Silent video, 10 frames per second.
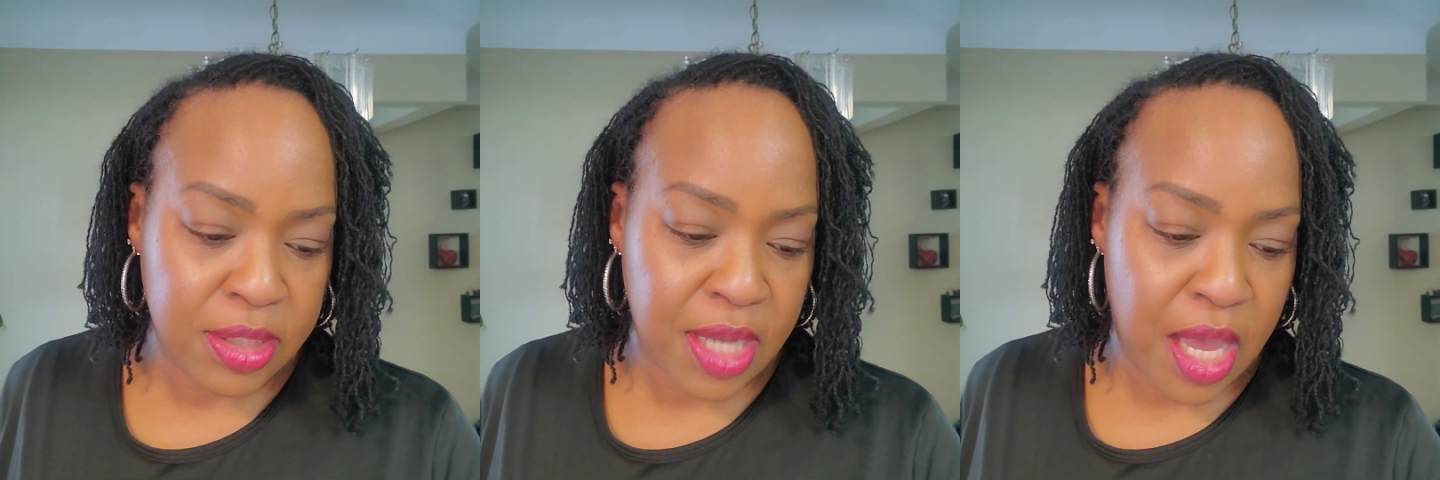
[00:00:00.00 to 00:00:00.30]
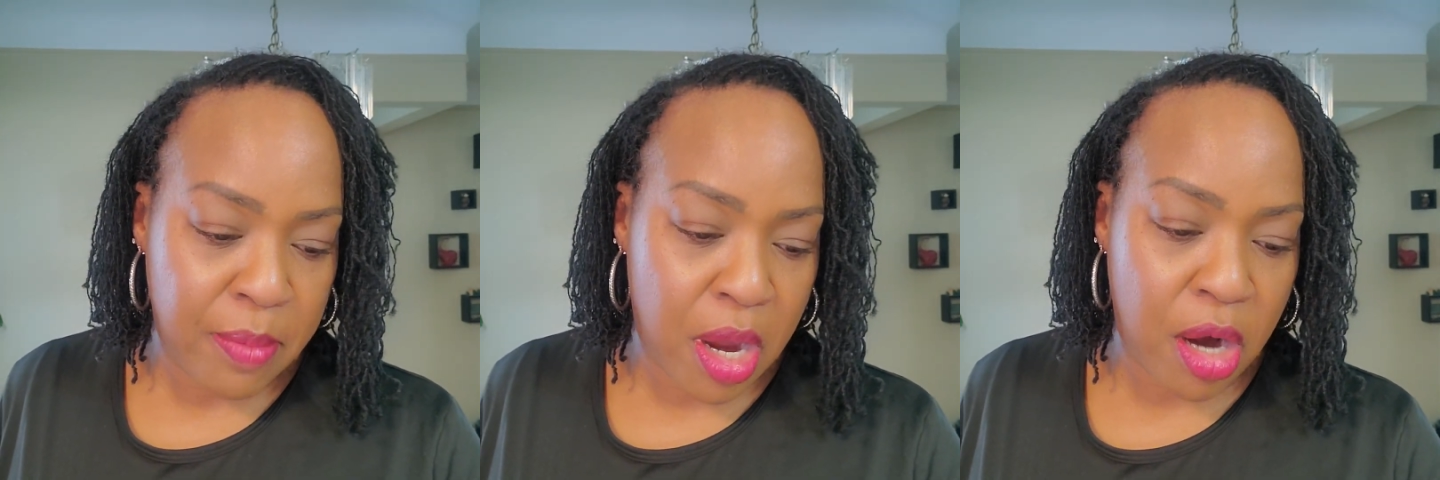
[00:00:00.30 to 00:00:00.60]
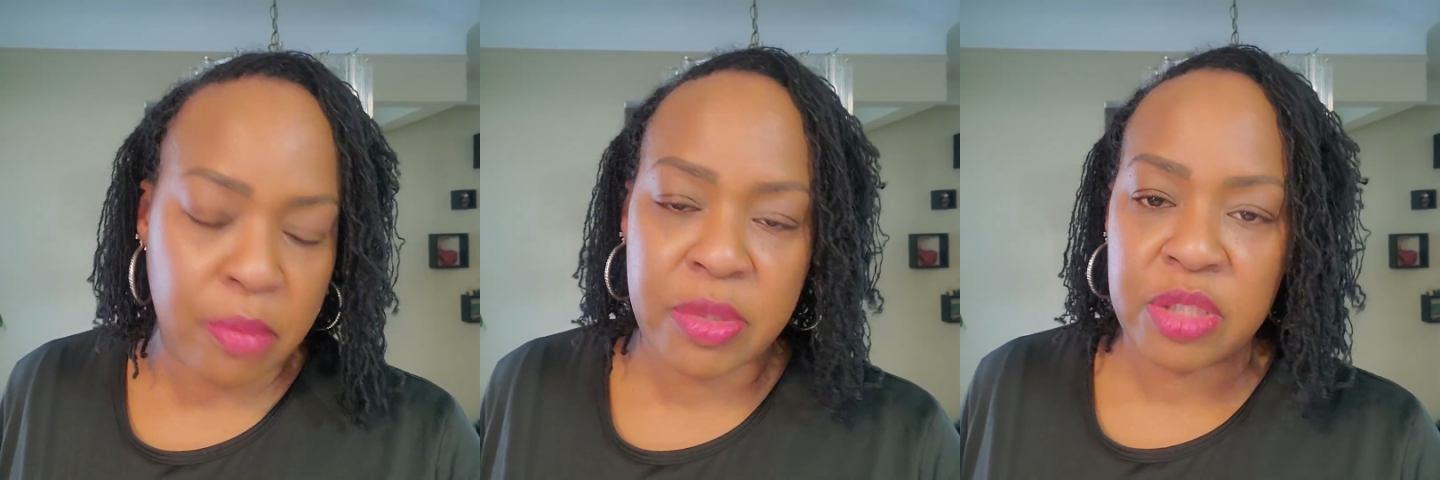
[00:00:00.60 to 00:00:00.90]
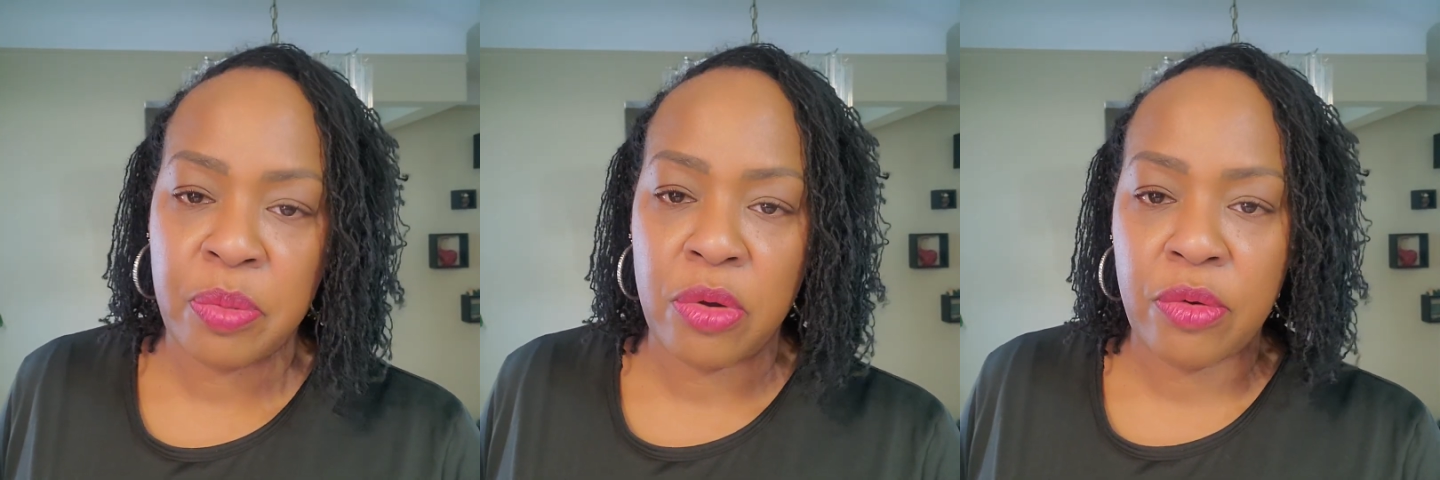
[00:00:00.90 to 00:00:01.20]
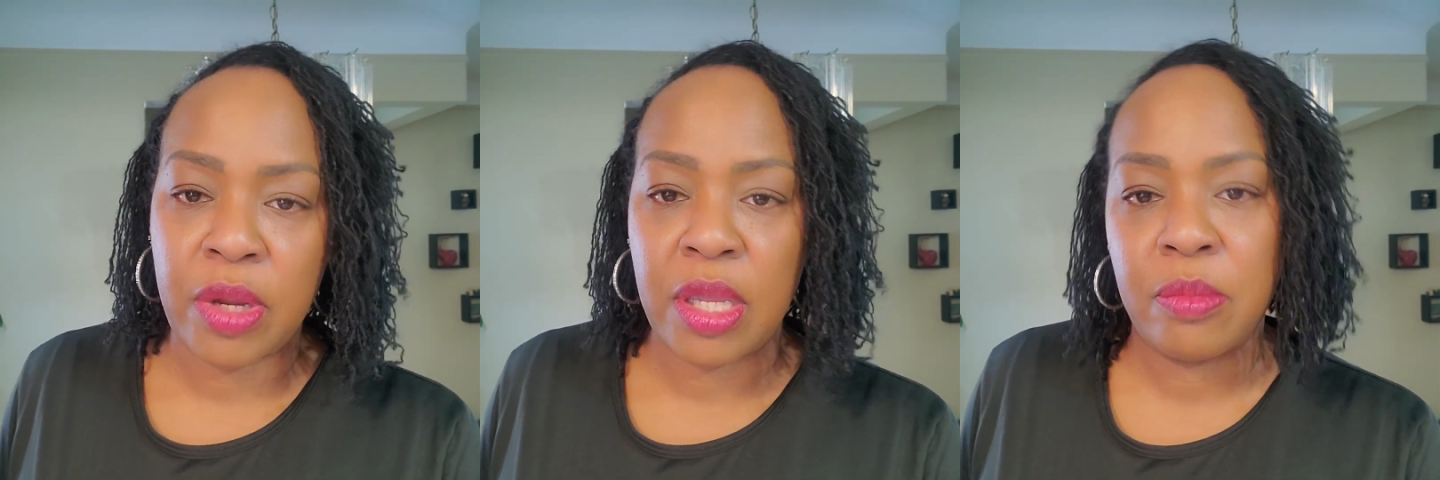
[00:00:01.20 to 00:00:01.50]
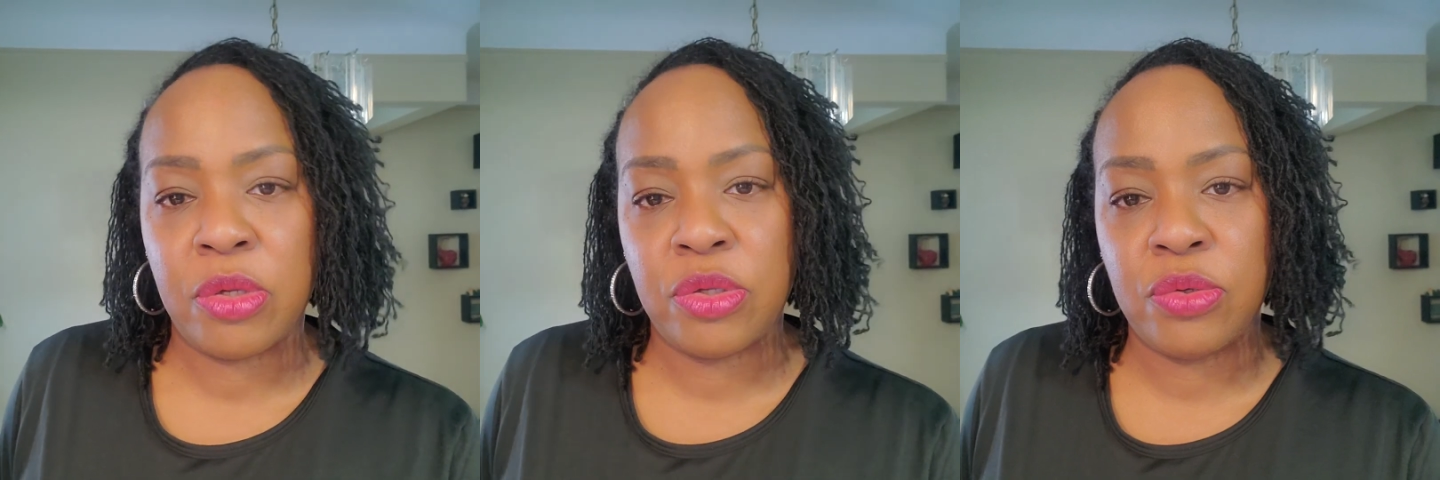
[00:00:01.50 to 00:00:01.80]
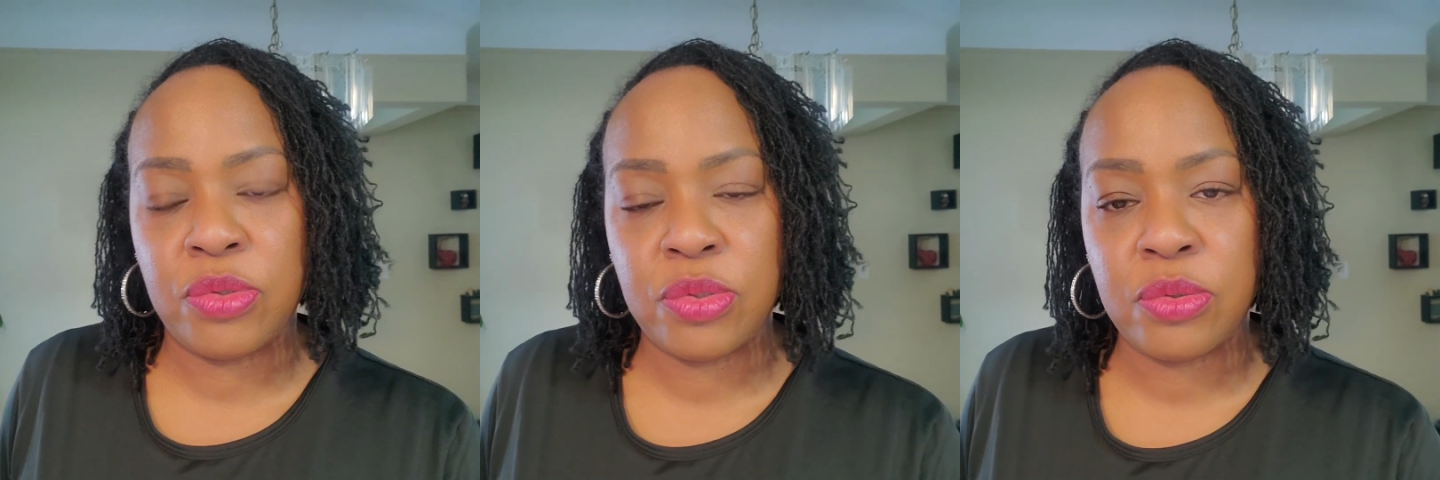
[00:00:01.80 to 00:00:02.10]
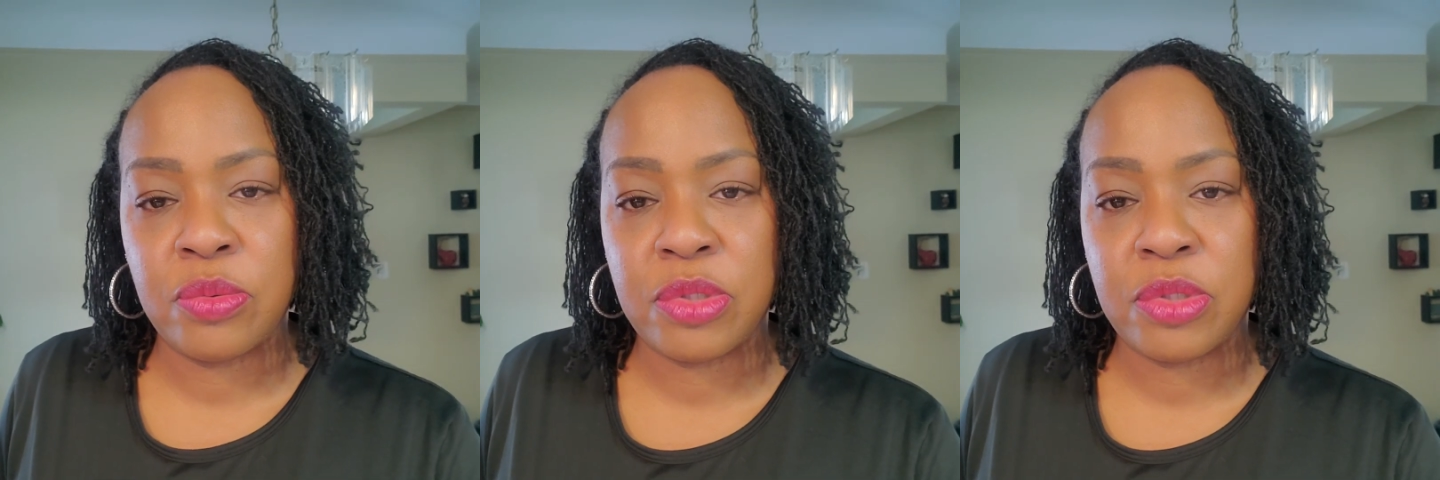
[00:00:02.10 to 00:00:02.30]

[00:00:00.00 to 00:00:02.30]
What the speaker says: Tom Hartman's program on YouTube,